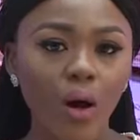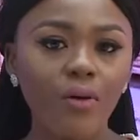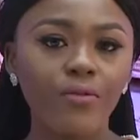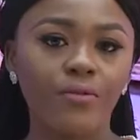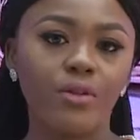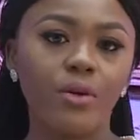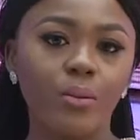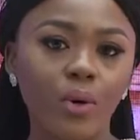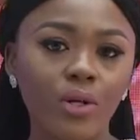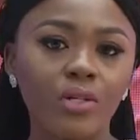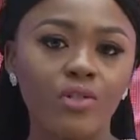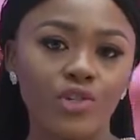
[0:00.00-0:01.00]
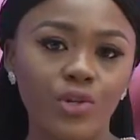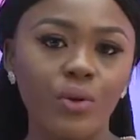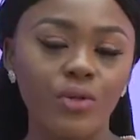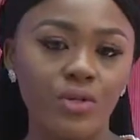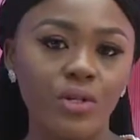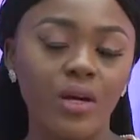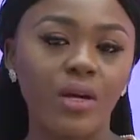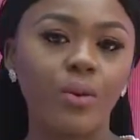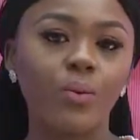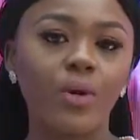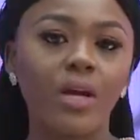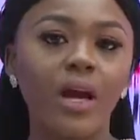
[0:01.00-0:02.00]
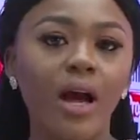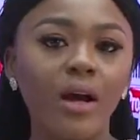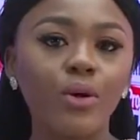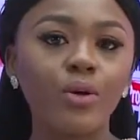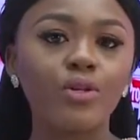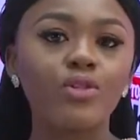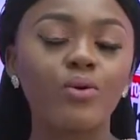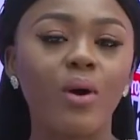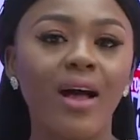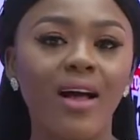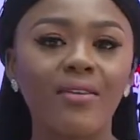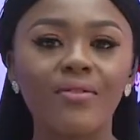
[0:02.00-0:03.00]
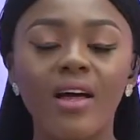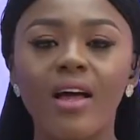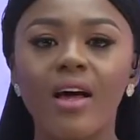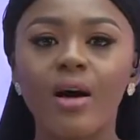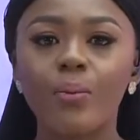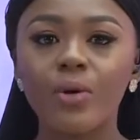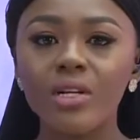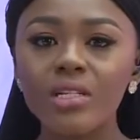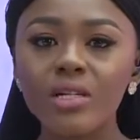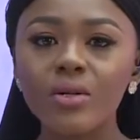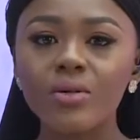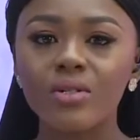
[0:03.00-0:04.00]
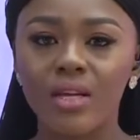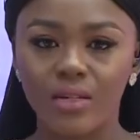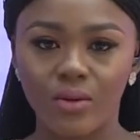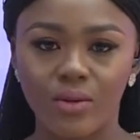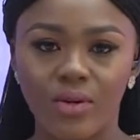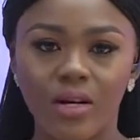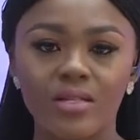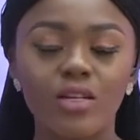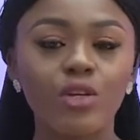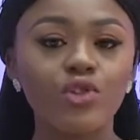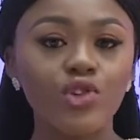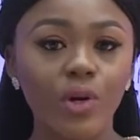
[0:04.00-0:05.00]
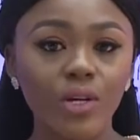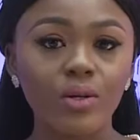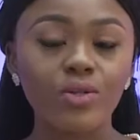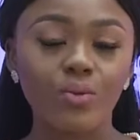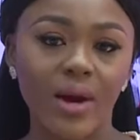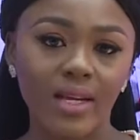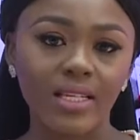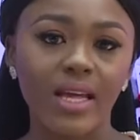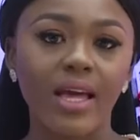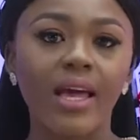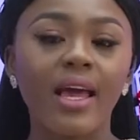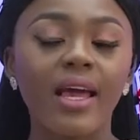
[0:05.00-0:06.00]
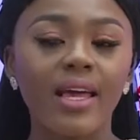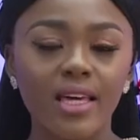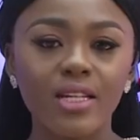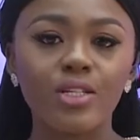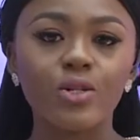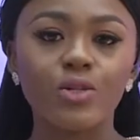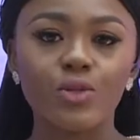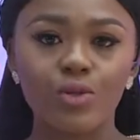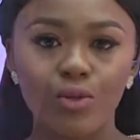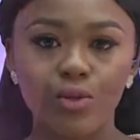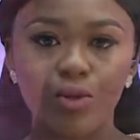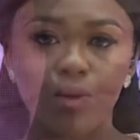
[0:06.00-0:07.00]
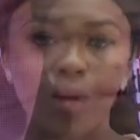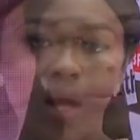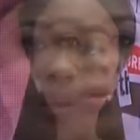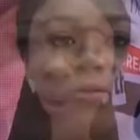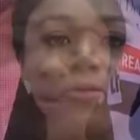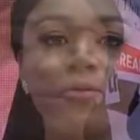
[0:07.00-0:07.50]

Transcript: of the morning show today. We are going to have a political technocrat join us right here in the studio. But